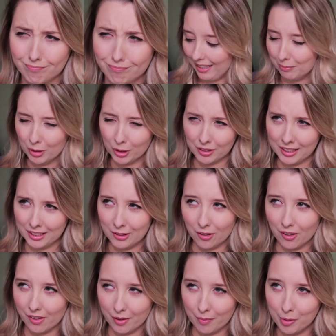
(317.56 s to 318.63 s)
I'm not going to
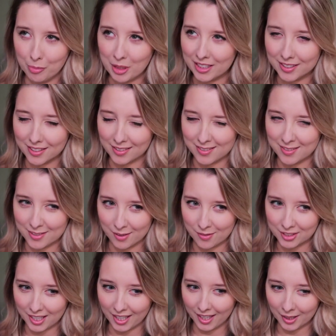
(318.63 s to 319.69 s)
call them the beans, it doesn't
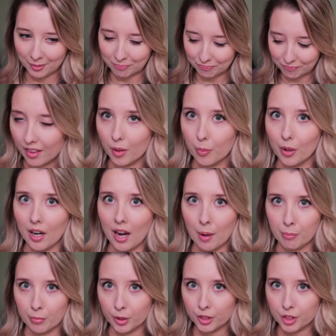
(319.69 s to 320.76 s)
sound scary. They were
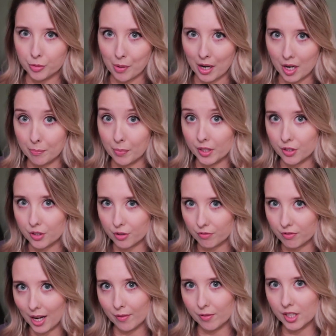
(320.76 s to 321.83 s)
ambushed by a bunch
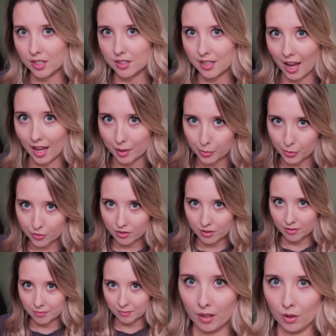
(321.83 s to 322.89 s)
of ravenous cannibals.
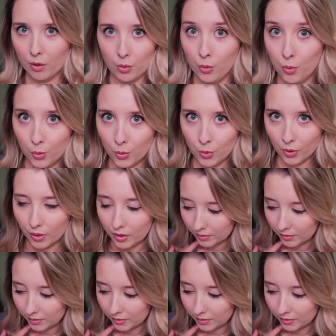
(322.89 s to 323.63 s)
Ooh.